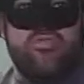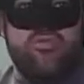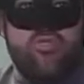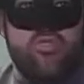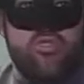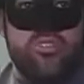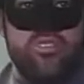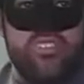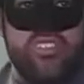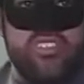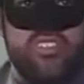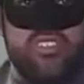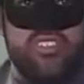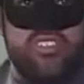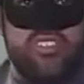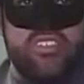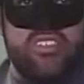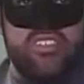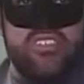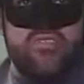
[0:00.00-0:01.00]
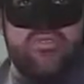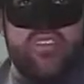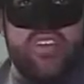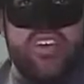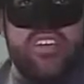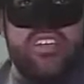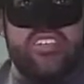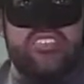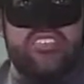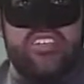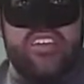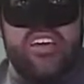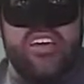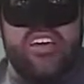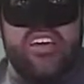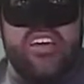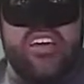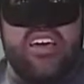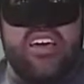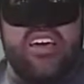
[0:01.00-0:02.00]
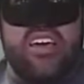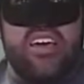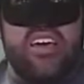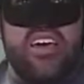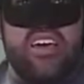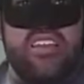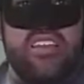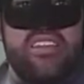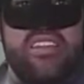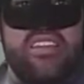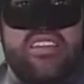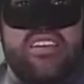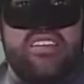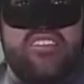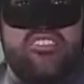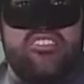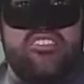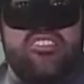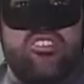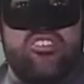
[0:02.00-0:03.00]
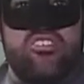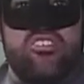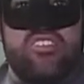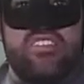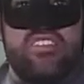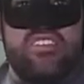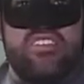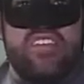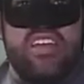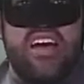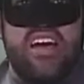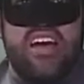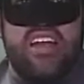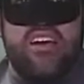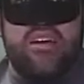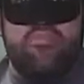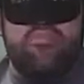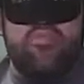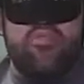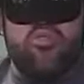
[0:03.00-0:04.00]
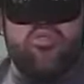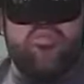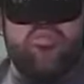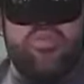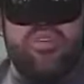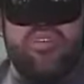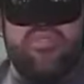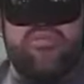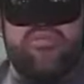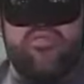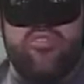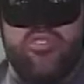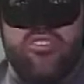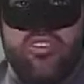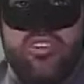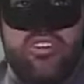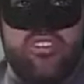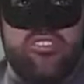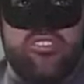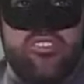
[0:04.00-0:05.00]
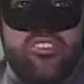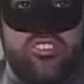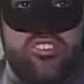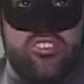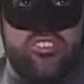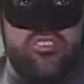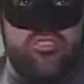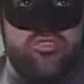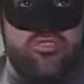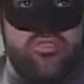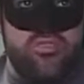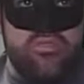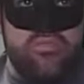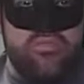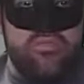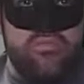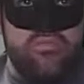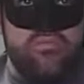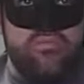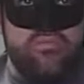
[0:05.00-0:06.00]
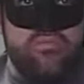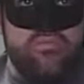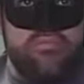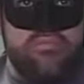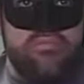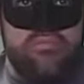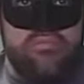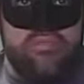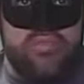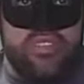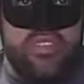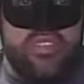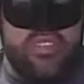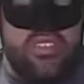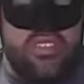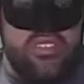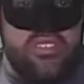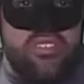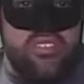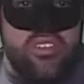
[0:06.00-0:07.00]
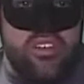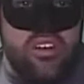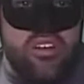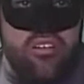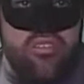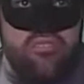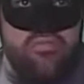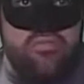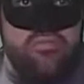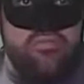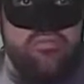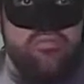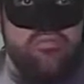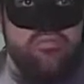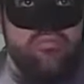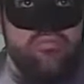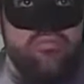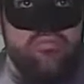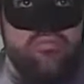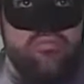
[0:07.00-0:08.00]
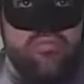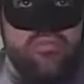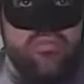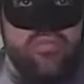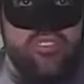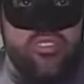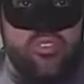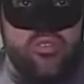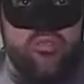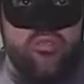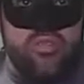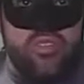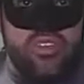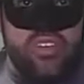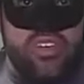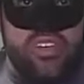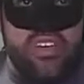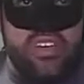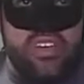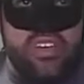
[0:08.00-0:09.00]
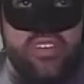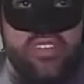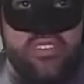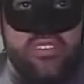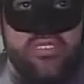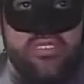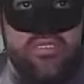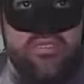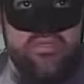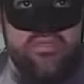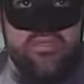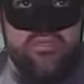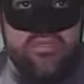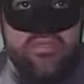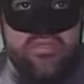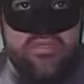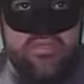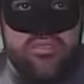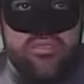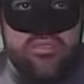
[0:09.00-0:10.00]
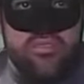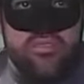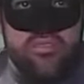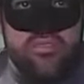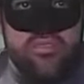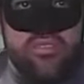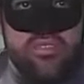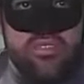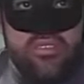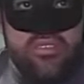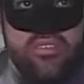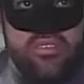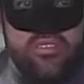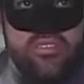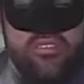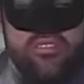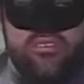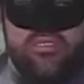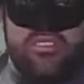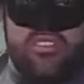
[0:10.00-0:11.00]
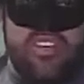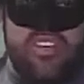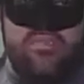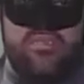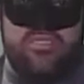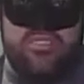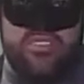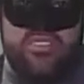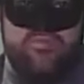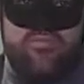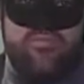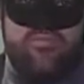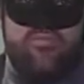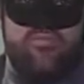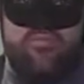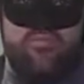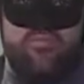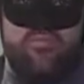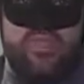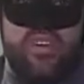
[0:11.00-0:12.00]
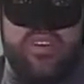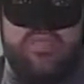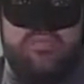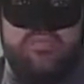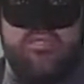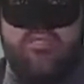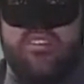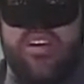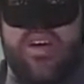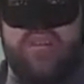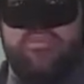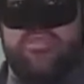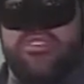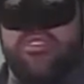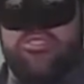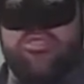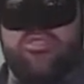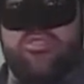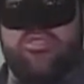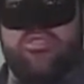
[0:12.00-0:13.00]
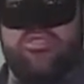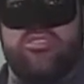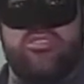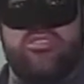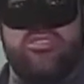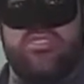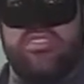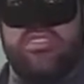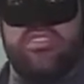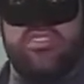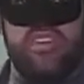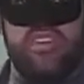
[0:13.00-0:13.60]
14 years of age and is certainly not appropriate for young children. So, don't bring your kids. You'll definitely make them crap their drawers and